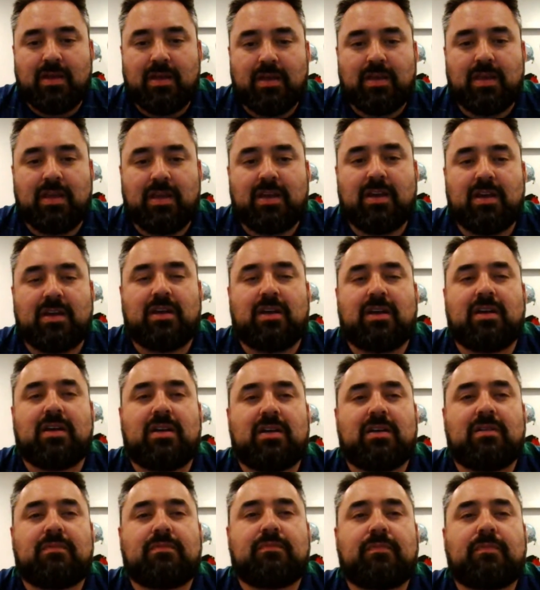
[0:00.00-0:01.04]

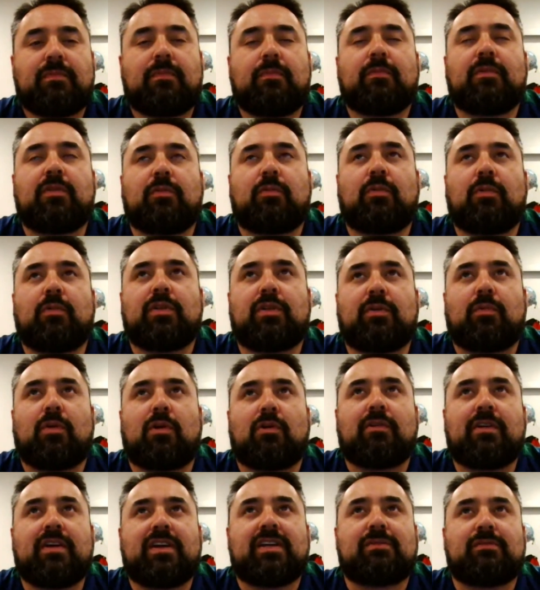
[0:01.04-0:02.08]
Yeah, with the
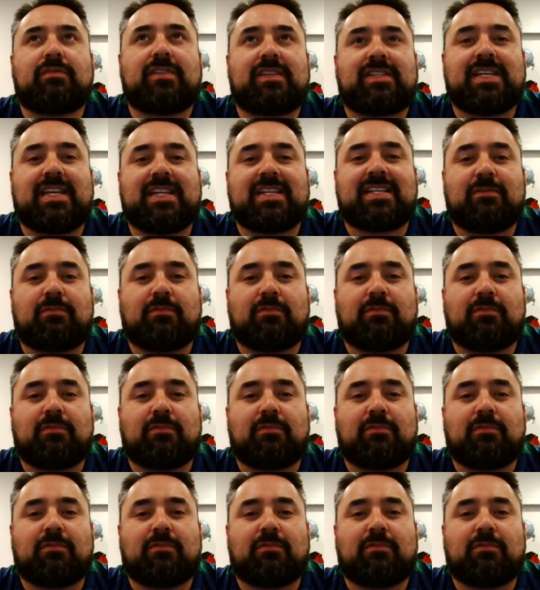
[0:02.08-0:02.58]
Warriors, with the center,